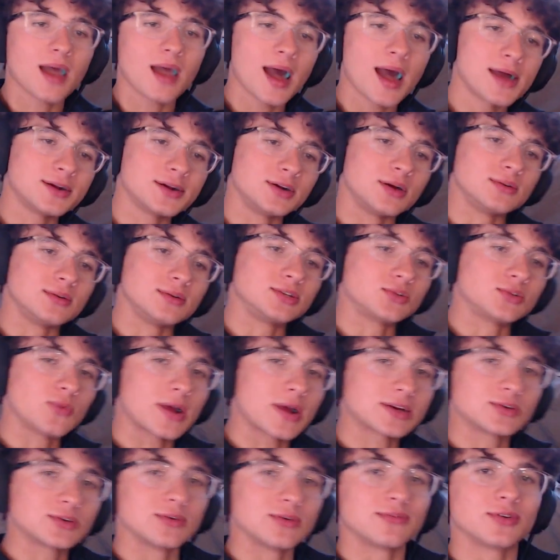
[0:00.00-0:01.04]
I don't know,
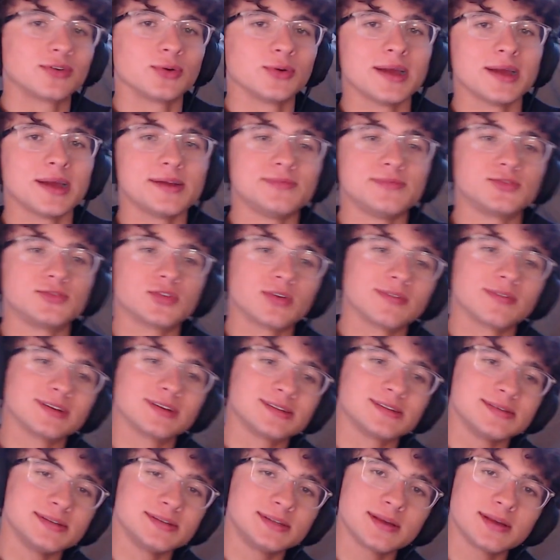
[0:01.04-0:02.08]
director of creative
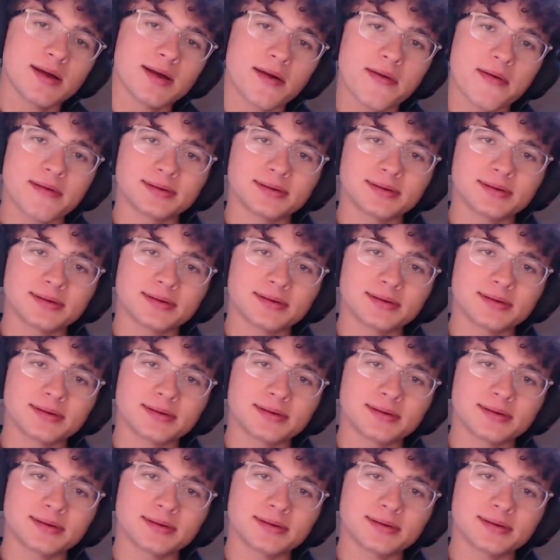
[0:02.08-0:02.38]
services.